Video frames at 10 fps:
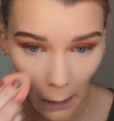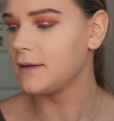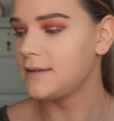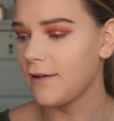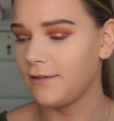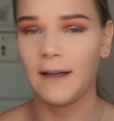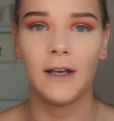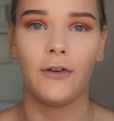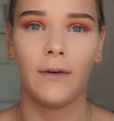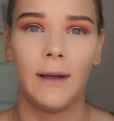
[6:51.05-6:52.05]
I
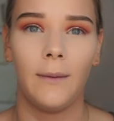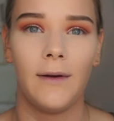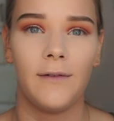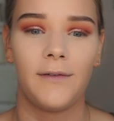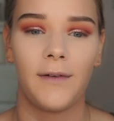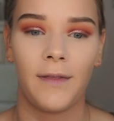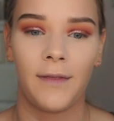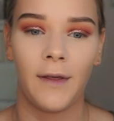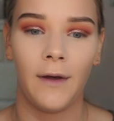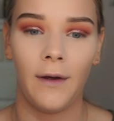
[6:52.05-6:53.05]
definitely agree with
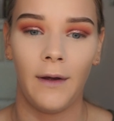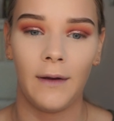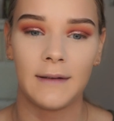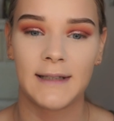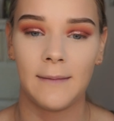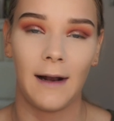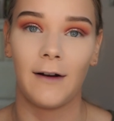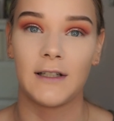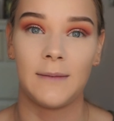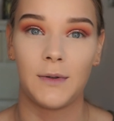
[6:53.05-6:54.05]
the
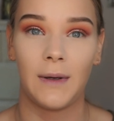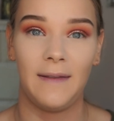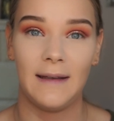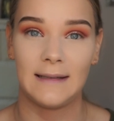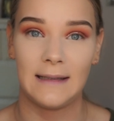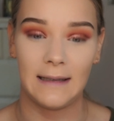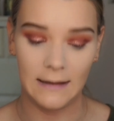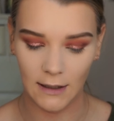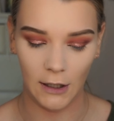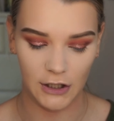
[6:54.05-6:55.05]
similarity between this and
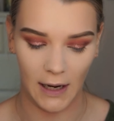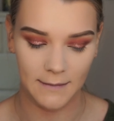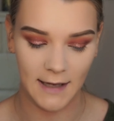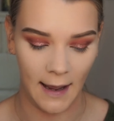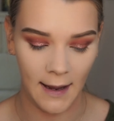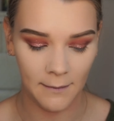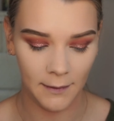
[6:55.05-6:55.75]
the Tarte Shape Tape.